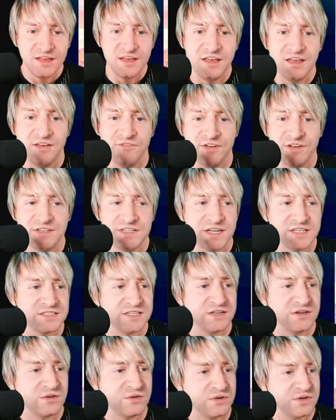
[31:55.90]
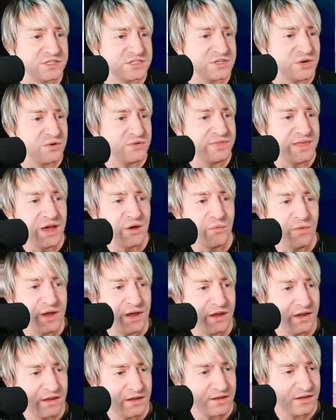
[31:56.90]
if it does it on its own that
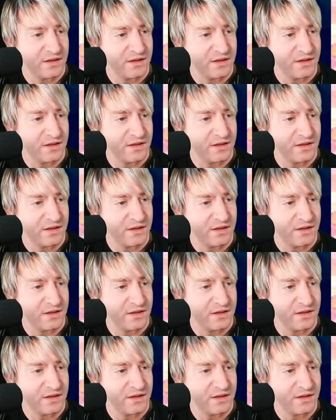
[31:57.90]
way.